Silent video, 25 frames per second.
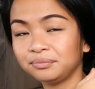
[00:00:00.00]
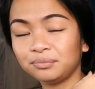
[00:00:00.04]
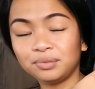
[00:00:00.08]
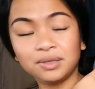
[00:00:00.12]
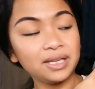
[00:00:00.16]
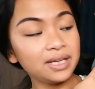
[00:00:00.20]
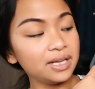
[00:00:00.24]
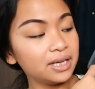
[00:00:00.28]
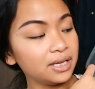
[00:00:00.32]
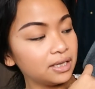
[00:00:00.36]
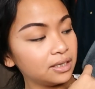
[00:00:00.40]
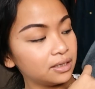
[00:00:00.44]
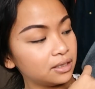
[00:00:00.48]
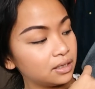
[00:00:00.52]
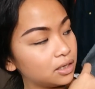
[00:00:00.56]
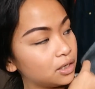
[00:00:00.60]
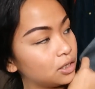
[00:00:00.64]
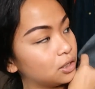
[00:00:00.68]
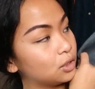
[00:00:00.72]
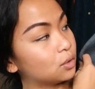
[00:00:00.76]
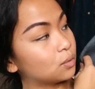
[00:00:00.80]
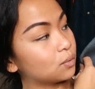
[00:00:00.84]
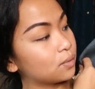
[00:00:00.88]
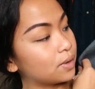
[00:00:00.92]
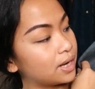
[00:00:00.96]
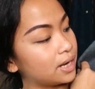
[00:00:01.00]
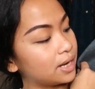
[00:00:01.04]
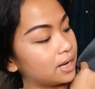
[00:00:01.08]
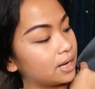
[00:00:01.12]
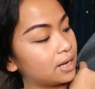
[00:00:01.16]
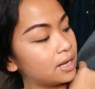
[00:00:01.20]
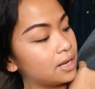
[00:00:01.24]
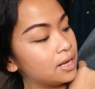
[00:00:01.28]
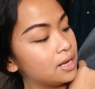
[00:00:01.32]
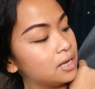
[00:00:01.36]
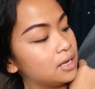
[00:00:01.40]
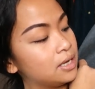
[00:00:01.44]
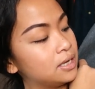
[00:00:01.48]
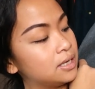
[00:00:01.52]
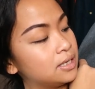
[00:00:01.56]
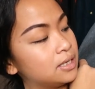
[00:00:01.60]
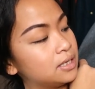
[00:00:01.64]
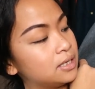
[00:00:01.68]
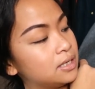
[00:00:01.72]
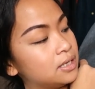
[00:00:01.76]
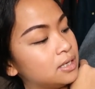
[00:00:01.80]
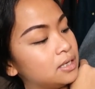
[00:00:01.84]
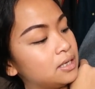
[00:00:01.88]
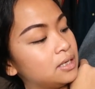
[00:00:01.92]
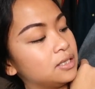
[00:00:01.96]
plain gray
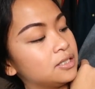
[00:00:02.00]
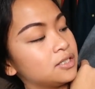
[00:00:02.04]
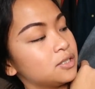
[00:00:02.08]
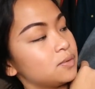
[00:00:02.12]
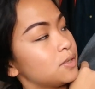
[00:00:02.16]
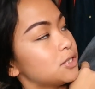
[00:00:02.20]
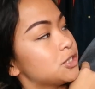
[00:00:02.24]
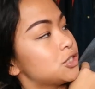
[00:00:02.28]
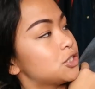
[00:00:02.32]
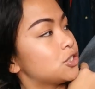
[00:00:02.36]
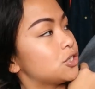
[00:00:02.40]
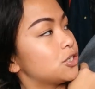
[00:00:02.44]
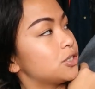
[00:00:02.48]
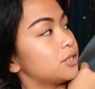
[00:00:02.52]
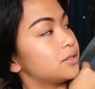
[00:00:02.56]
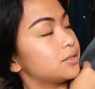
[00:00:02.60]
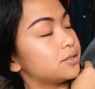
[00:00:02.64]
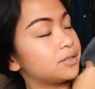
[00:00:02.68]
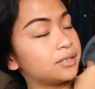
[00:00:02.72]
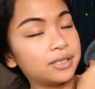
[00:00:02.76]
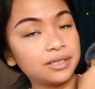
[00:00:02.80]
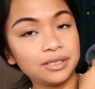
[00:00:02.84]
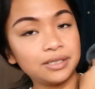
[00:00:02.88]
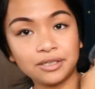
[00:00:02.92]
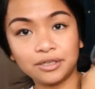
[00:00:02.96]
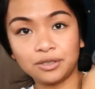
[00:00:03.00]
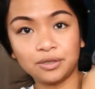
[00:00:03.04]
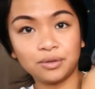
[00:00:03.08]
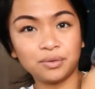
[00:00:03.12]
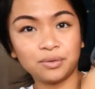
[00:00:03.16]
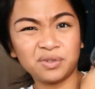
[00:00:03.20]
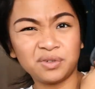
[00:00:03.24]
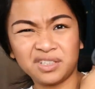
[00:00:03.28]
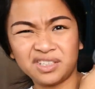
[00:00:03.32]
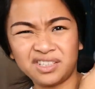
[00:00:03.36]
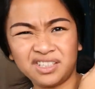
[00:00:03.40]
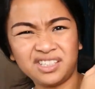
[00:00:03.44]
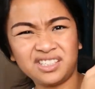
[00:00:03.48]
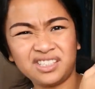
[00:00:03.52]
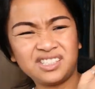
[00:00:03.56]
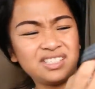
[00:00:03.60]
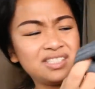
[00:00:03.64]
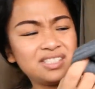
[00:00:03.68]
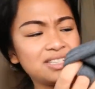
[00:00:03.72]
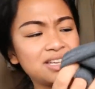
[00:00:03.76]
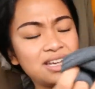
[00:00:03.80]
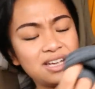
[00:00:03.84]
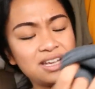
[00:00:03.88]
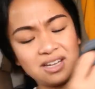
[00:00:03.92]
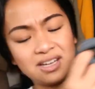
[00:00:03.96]
sweatshirt. Nothing really to
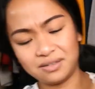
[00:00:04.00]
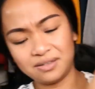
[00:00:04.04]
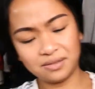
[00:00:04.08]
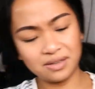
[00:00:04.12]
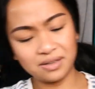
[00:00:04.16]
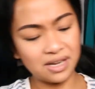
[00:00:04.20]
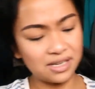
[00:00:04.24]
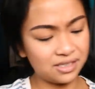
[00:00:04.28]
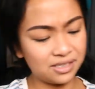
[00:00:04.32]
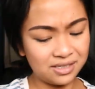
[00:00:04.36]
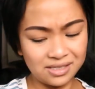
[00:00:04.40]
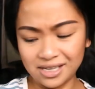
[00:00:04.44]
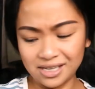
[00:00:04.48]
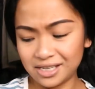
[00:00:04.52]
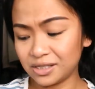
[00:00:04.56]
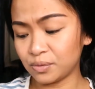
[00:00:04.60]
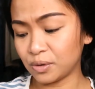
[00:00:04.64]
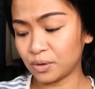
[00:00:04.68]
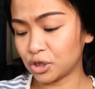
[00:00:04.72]
say, I just like